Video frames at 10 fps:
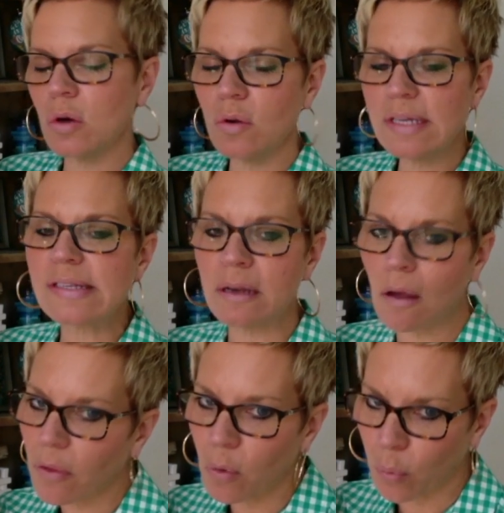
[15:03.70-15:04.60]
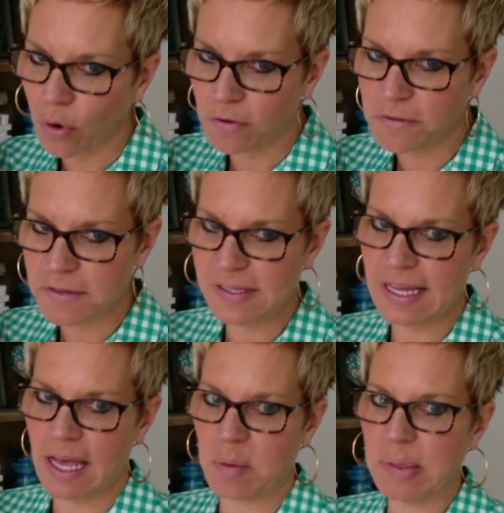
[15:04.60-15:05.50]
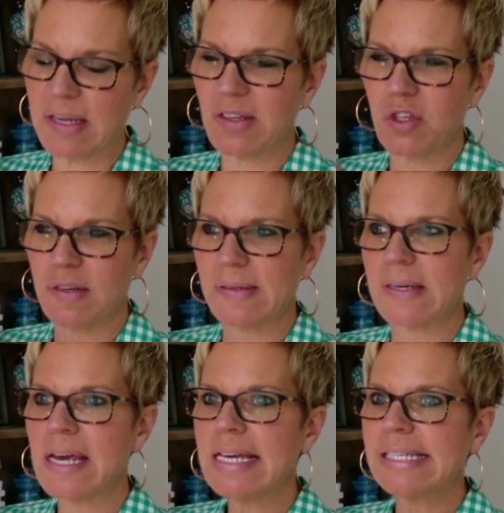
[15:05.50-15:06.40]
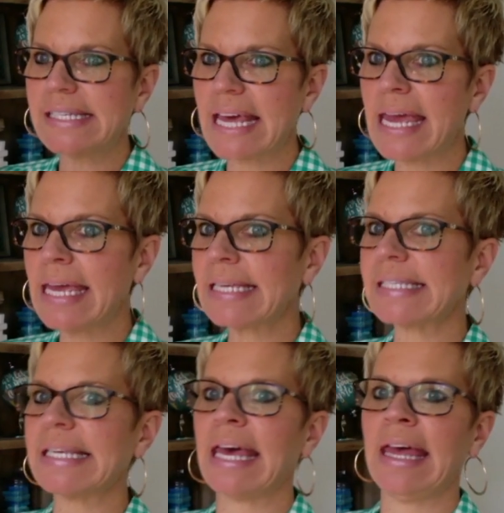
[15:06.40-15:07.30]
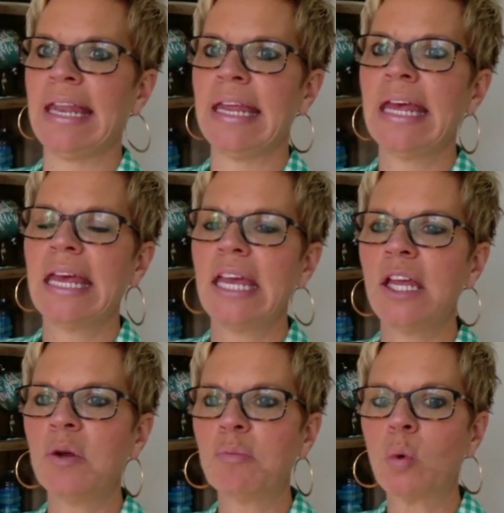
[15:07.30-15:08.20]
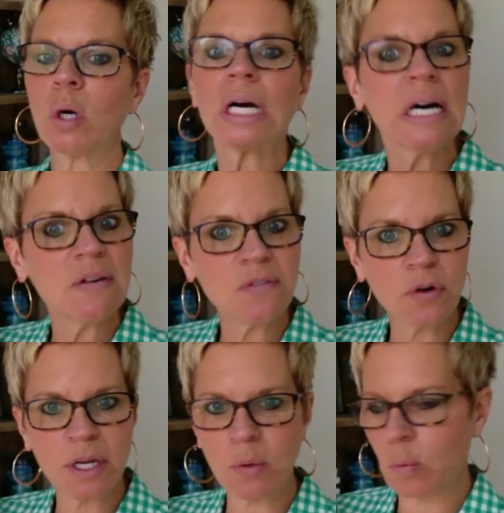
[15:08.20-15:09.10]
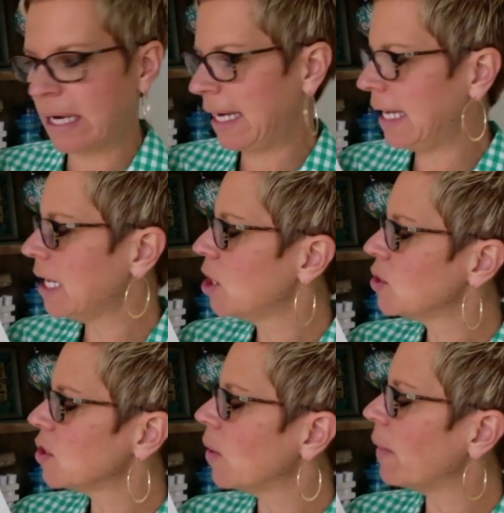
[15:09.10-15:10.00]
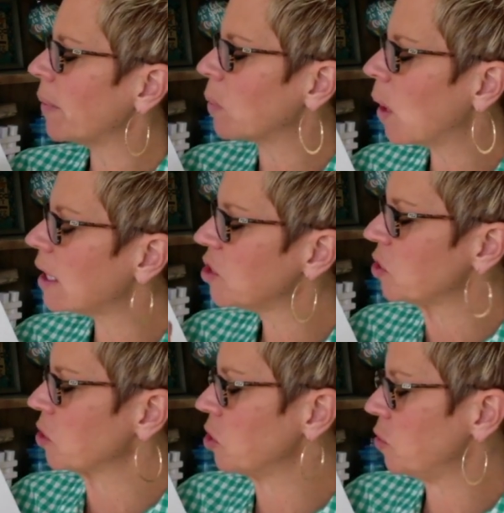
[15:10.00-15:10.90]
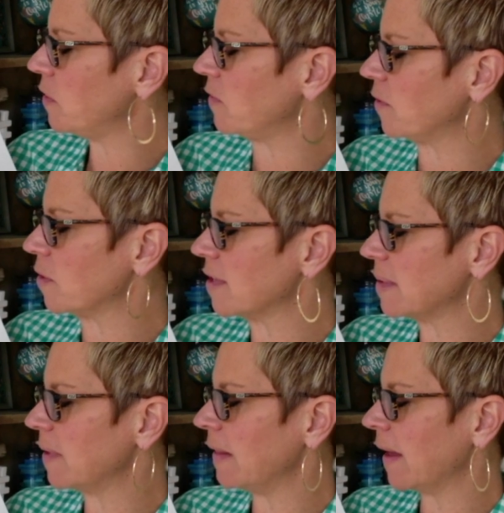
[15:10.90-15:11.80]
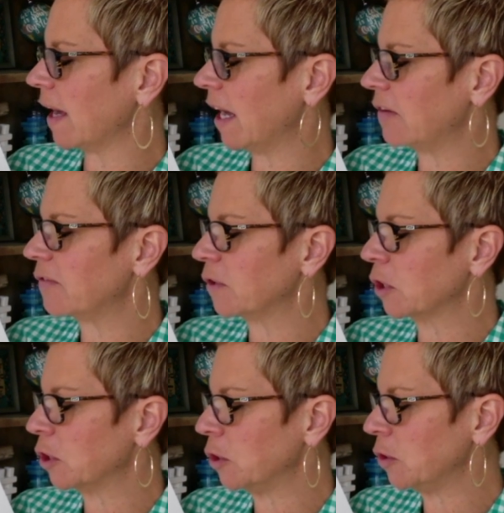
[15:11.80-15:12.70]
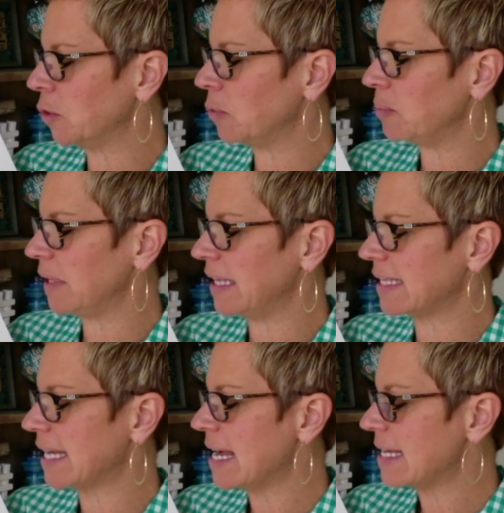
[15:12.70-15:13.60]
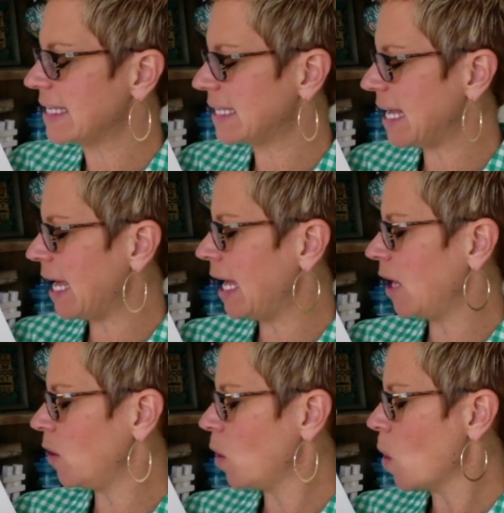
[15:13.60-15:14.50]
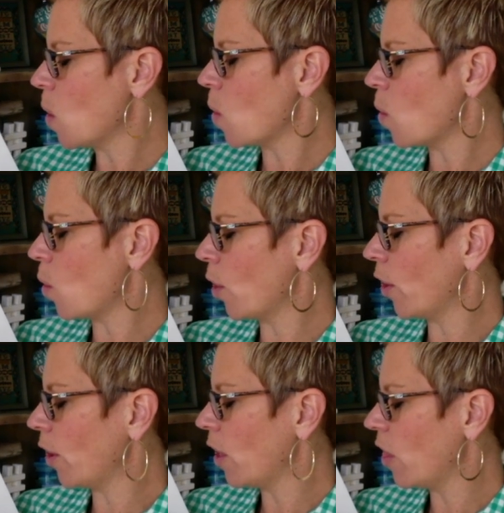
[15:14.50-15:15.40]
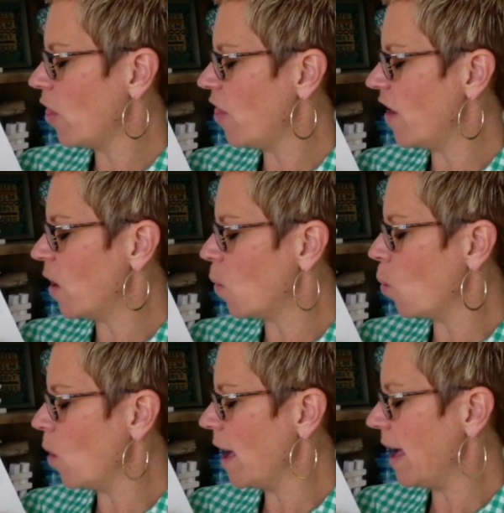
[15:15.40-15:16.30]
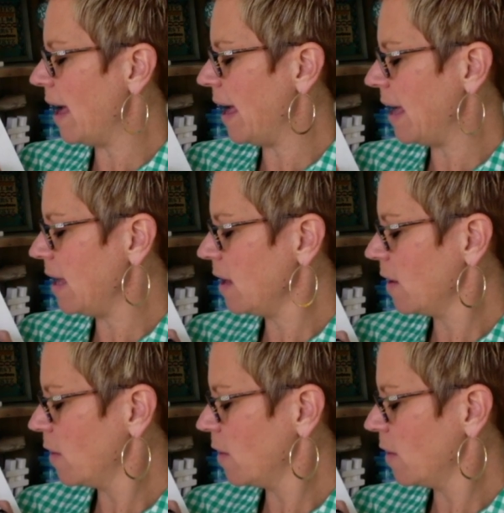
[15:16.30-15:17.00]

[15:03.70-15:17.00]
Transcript: is another word for said, but it's just saying said in a more comforting way. So I would want children to infer something like, I infer could means said, or the way,